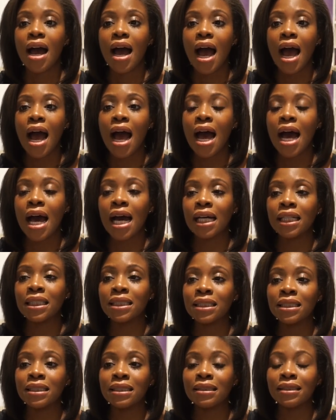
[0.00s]

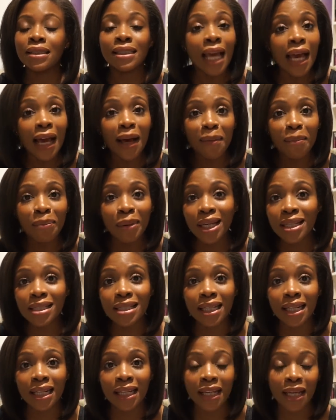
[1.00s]
And yeah,
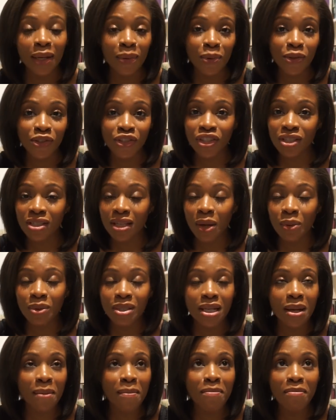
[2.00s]
basically it was
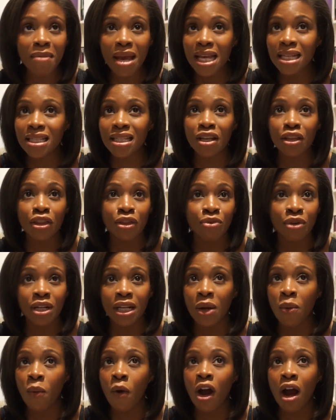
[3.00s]
an amazing,
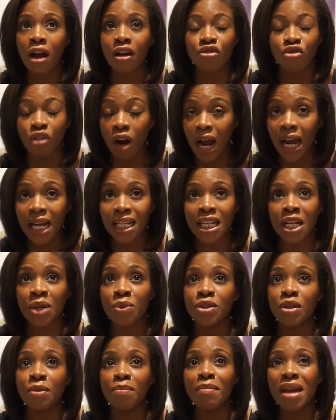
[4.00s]
thrilling ride, and it
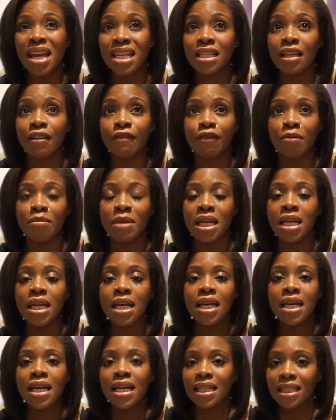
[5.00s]
was amazing for me
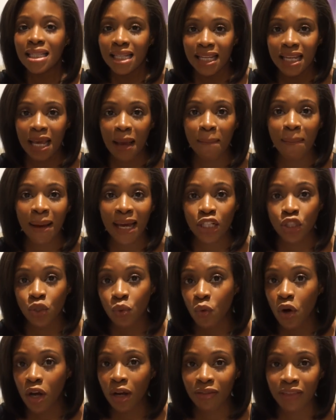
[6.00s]
to get back to
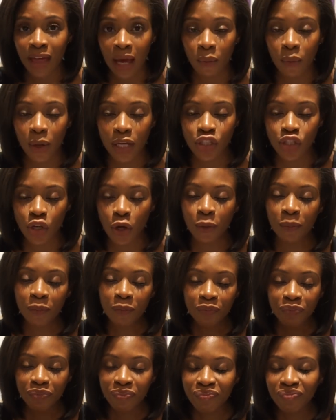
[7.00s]
work that way. So
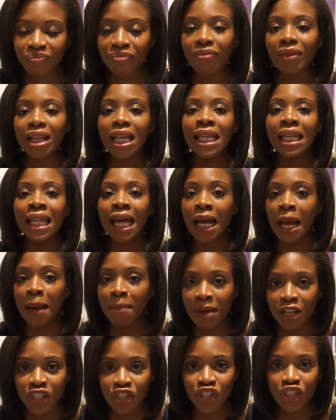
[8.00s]
like I
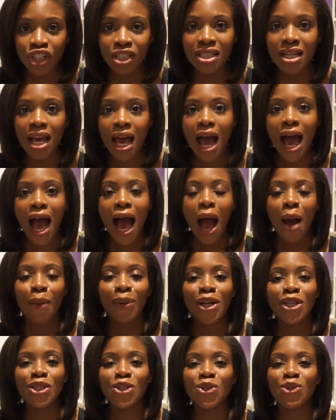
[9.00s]
mentioned, I
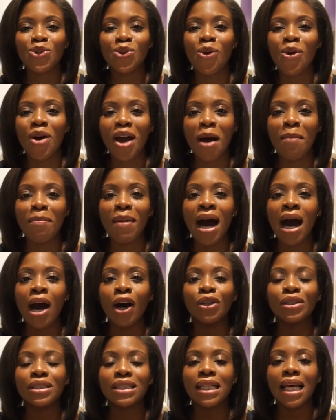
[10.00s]
wanted to talk
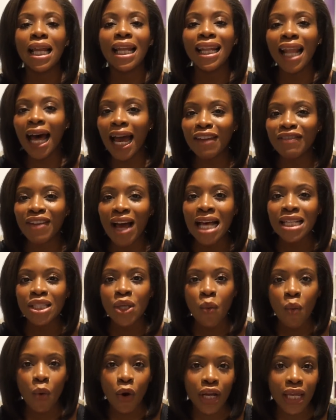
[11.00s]
about life as
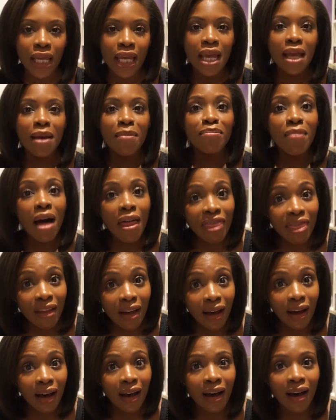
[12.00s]
a working
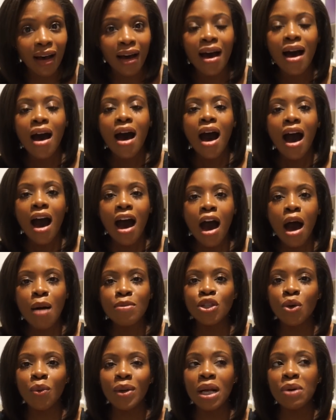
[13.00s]
mother.
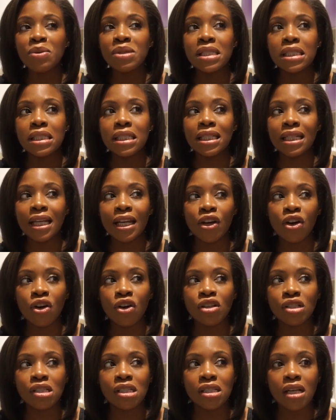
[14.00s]
So when I was still in
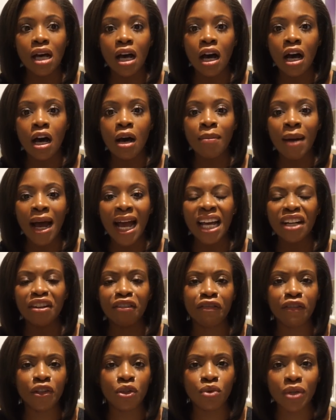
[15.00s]
Lagos, I had
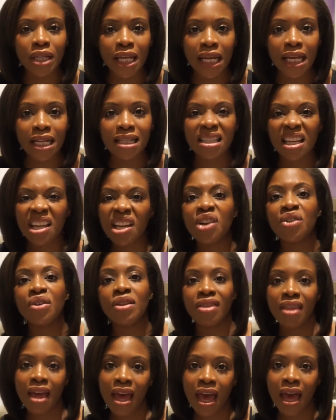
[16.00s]
a few gigs here
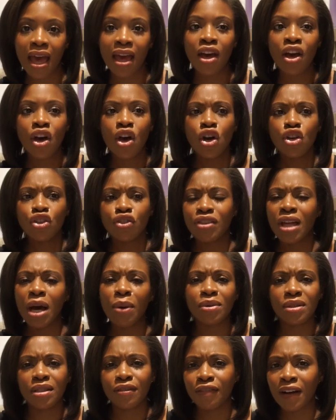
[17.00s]
and there, so
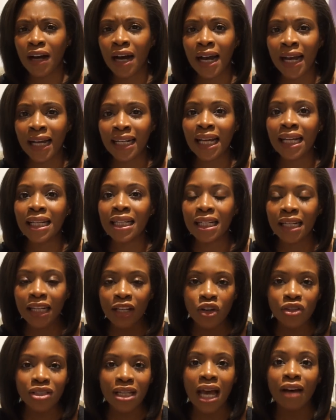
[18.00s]
that was fine. And in
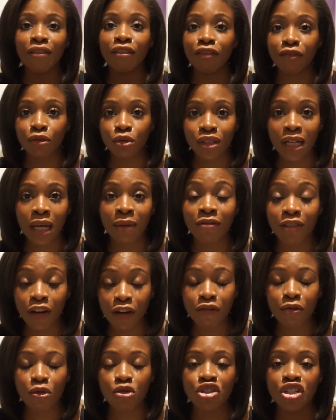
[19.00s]
Lagos, I'm
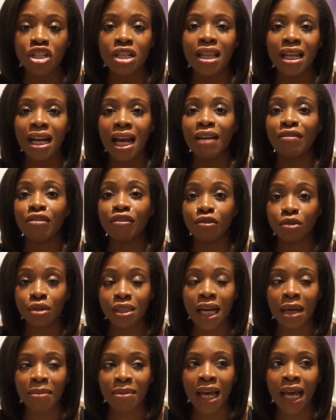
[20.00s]
very fortunate that I have a
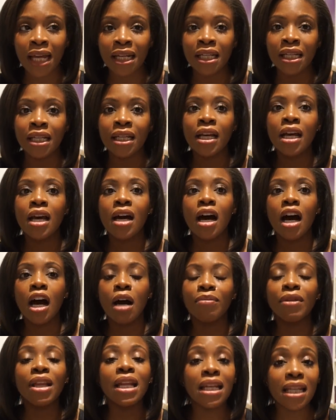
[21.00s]
full-time nanny
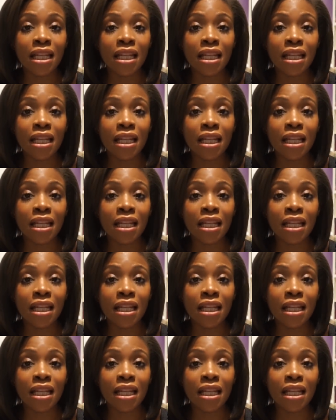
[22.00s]
that